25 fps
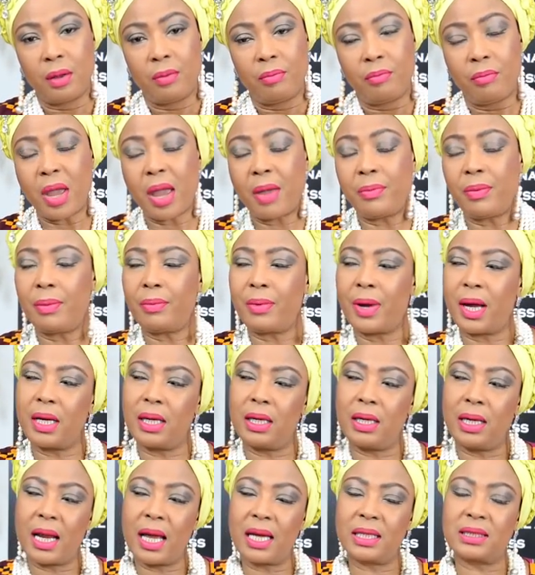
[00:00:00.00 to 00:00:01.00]
Maybe by
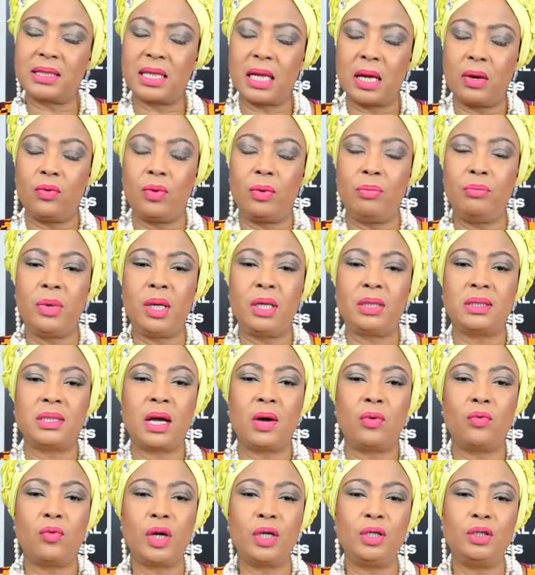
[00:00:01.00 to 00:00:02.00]
the next time we meet,
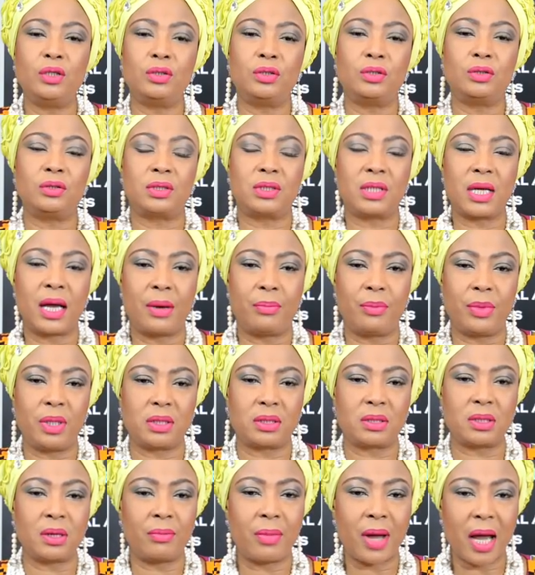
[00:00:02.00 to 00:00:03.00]
I want you to tell me
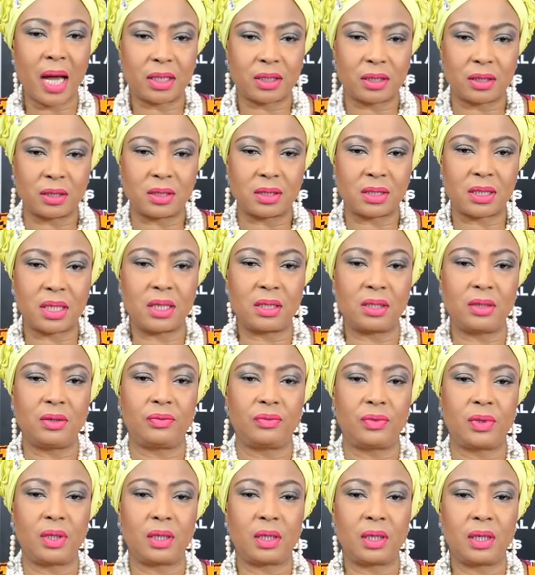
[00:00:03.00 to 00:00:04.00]
some actions that
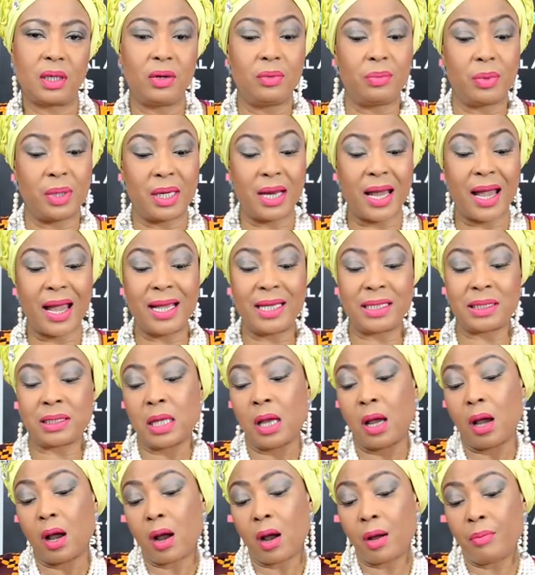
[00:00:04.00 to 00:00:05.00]
you've taken. It would be nice.
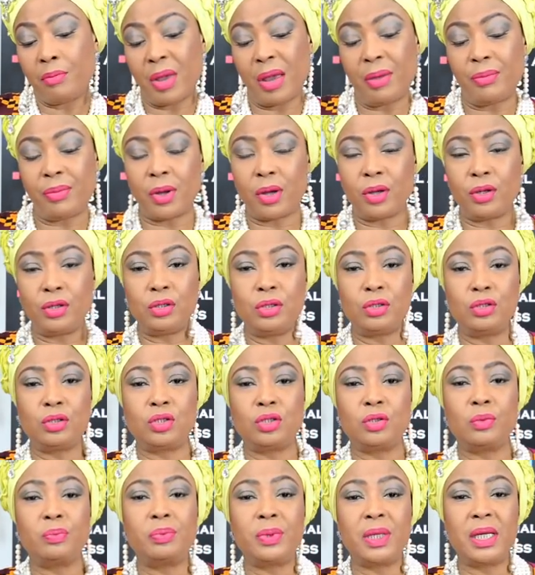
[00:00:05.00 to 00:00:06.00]
Or maybe on
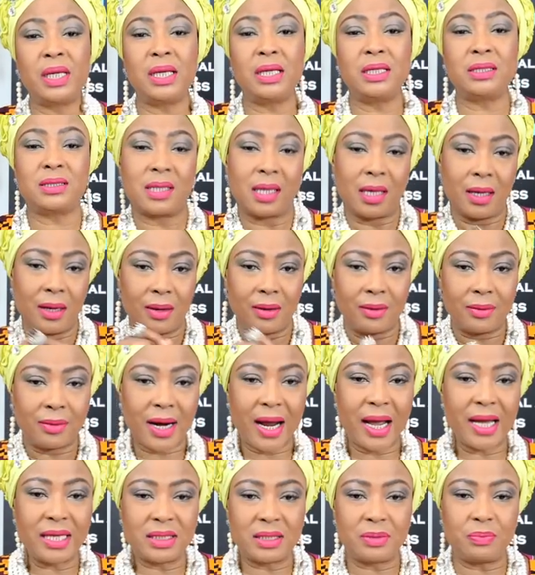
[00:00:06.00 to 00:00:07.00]
YouTube, please
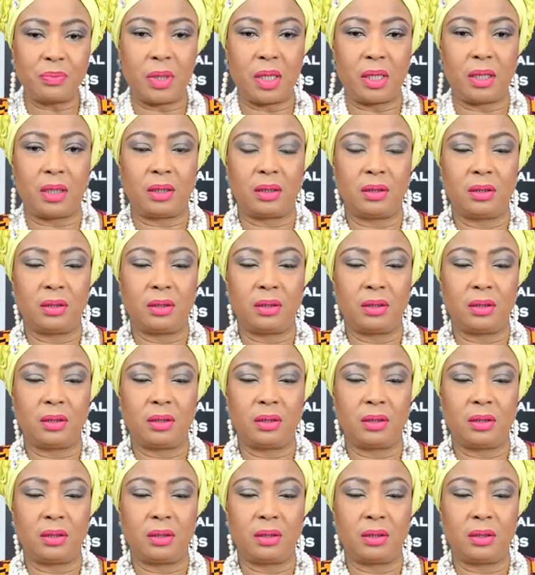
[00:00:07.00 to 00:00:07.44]
write me.